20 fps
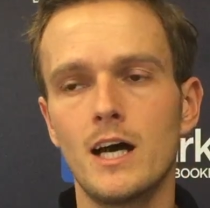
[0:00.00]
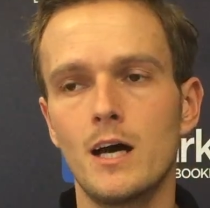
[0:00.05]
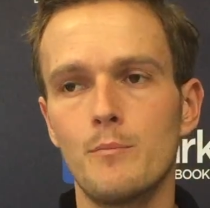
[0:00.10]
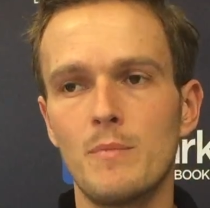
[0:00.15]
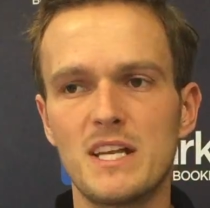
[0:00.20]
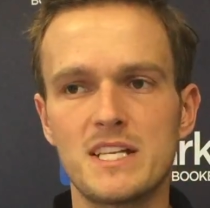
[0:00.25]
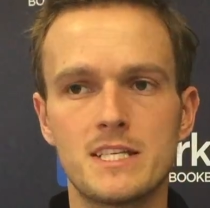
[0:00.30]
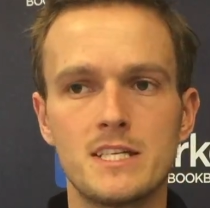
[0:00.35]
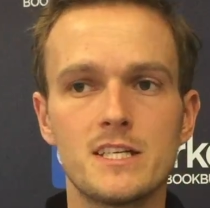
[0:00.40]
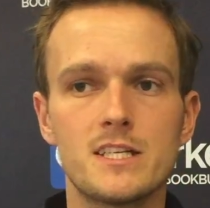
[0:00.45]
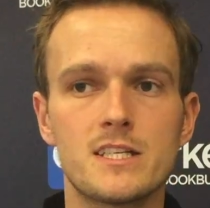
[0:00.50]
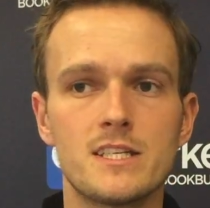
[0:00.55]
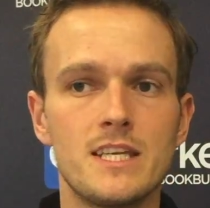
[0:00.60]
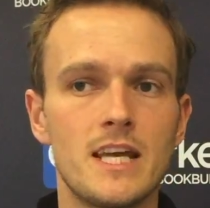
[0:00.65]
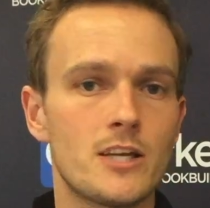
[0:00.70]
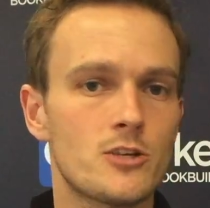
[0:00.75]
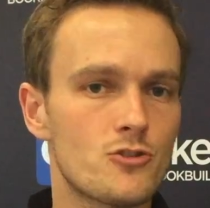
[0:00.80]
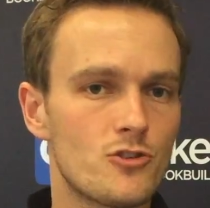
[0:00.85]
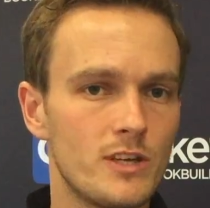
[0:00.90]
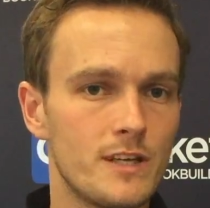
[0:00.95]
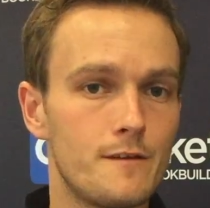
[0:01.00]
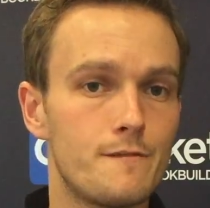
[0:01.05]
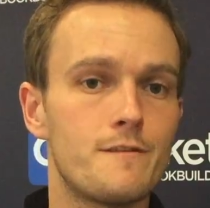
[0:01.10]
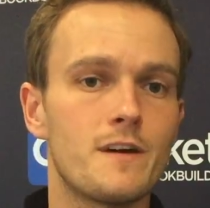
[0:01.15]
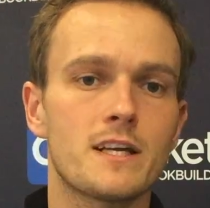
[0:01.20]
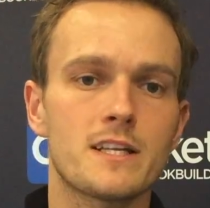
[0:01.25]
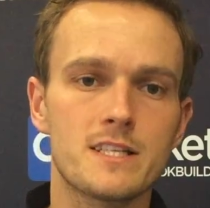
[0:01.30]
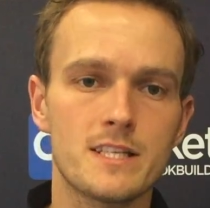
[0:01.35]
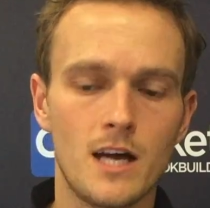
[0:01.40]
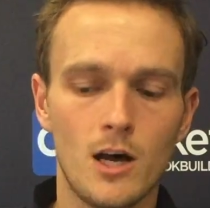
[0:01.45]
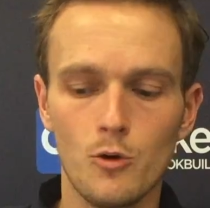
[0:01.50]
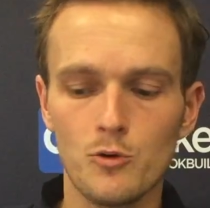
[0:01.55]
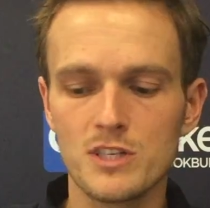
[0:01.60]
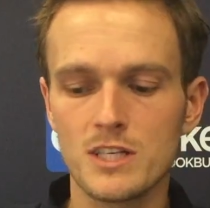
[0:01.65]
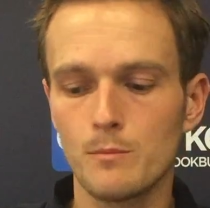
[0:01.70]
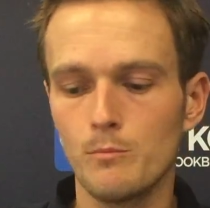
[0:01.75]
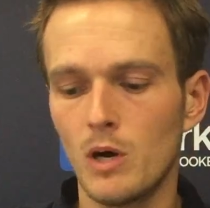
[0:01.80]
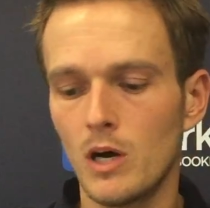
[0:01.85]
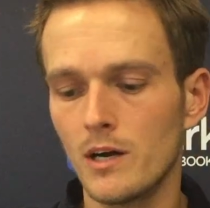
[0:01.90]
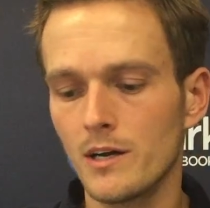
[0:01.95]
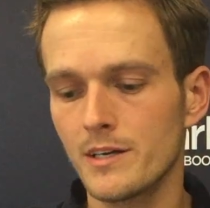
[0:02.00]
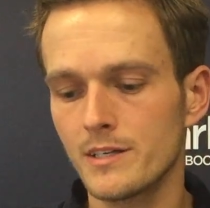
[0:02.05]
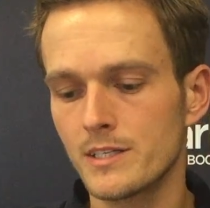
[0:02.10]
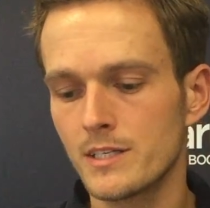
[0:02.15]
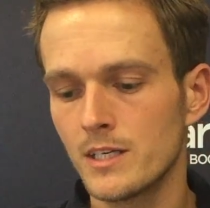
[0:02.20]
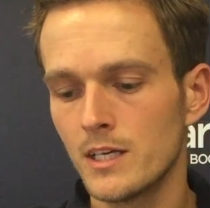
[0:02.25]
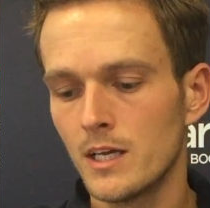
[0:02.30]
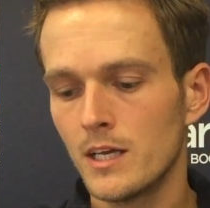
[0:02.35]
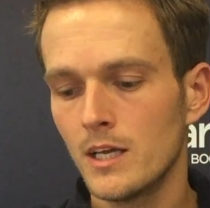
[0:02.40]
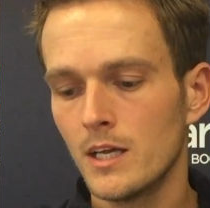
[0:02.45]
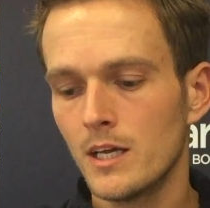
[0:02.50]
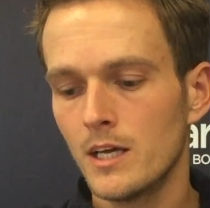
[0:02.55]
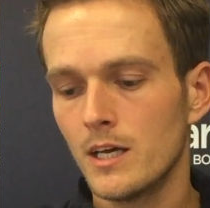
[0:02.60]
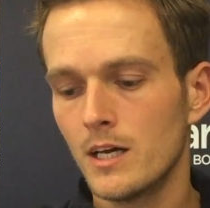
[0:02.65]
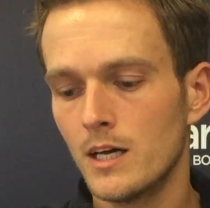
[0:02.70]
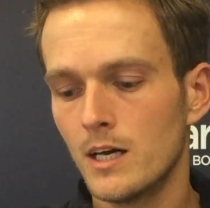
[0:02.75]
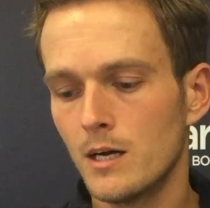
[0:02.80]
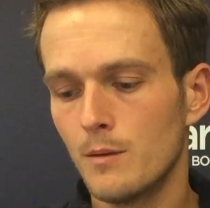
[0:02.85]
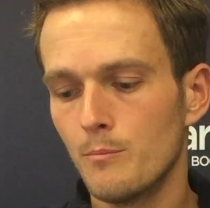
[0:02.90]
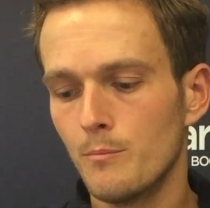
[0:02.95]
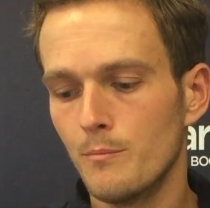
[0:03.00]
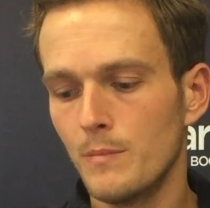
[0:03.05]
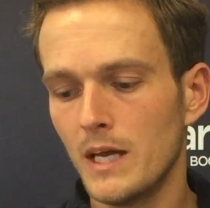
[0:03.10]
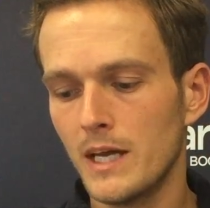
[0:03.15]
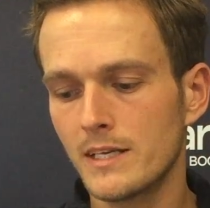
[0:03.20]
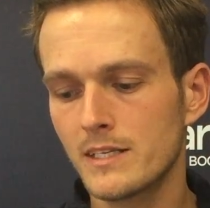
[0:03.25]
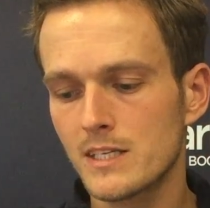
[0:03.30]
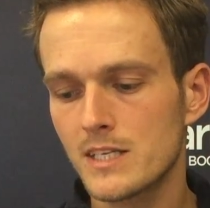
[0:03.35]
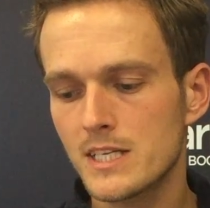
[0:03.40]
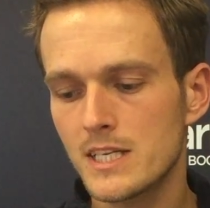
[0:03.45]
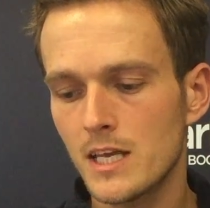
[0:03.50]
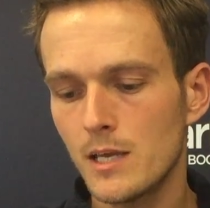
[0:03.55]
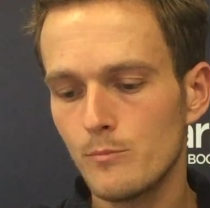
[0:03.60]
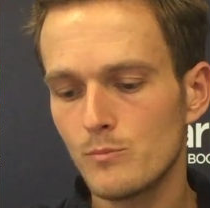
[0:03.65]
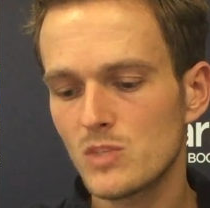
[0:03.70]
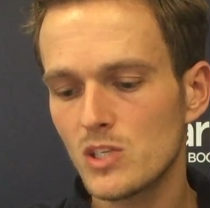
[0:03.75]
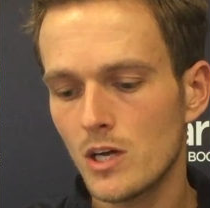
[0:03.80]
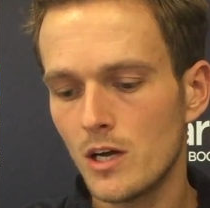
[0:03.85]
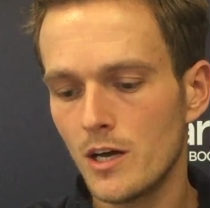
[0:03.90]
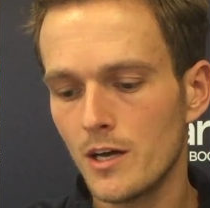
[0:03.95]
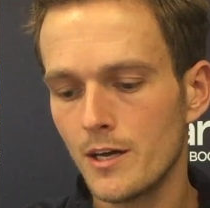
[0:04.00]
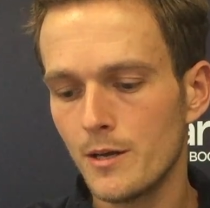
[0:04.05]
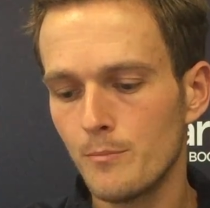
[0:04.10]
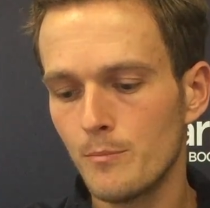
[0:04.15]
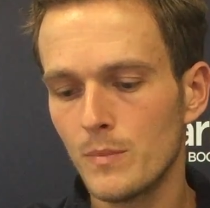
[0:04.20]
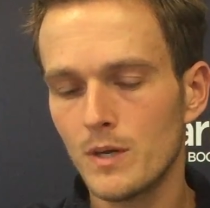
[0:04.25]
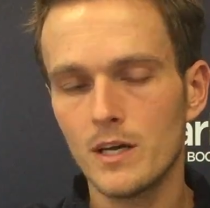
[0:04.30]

as this naturally affects the housing market. At the same time,